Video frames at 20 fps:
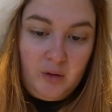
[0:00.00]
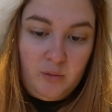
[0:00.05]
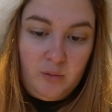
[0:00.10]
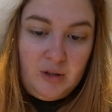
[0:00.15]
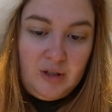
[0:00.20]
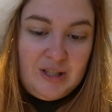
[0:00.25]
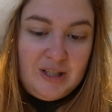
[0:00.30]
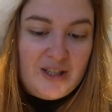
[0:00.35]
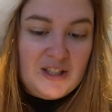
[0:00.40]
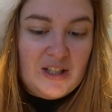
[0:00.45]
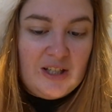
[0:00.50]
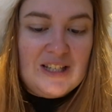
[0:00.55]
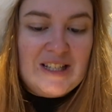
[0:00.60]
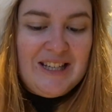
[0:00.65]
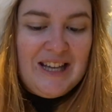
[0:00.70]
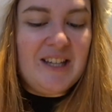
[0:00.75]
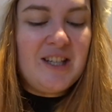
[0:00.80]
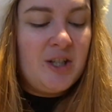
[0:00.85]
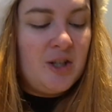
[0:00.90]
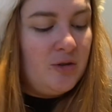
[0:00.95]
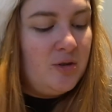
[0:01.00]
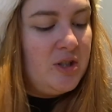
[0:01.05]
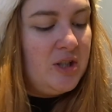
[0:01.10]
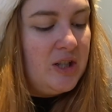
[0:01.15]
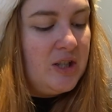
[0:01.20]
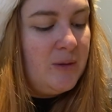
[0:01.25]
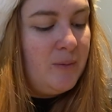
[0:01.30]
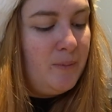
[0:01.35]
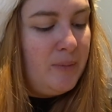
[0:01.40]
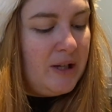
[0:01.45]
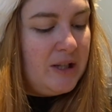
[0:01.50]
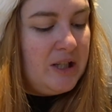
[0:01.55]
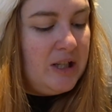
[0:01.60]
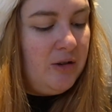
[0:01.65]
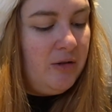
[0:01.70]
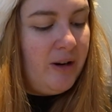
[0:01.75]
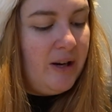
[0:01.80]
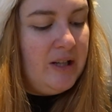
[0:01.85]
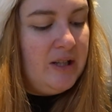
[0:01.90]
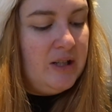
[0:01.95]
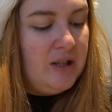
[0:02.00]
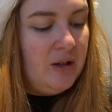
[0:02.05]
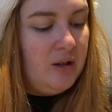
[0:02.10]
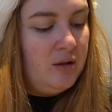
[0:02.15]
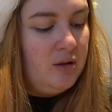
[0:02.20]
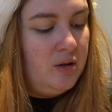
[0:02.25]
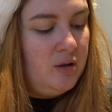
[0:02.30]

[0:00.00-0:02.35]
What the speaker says: Well, this isn't a zester, is it? It's a bloody grater.